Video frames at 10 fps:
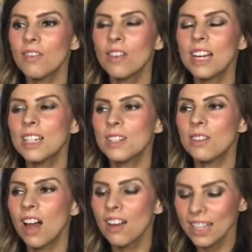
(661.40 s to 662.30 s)
really do
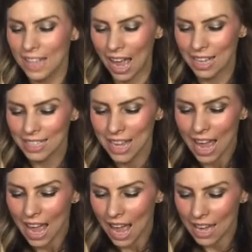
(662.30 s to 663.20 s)
like that.
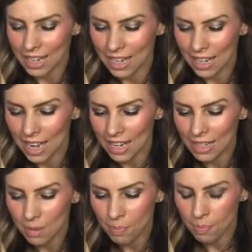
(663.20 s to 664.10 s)
And and
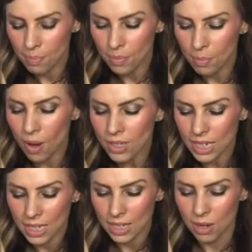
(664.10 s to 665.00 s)
the
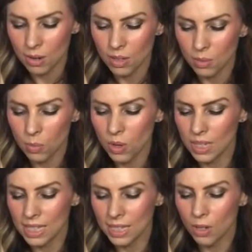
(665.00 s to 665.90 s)
bodysuit
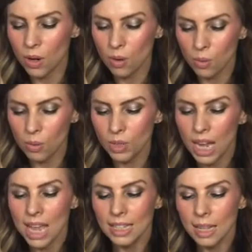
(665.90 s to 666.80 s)
was called
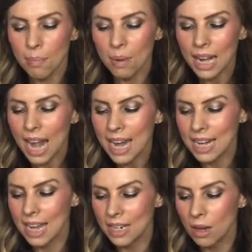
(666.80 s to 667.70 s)
the
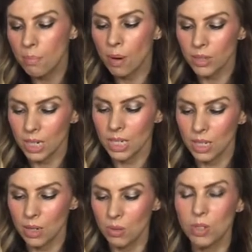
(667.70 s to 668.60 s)
Blenheim
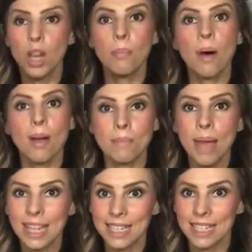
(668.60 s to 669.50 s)
bodysuit by
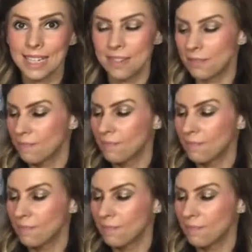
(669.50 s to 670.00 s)
Mason.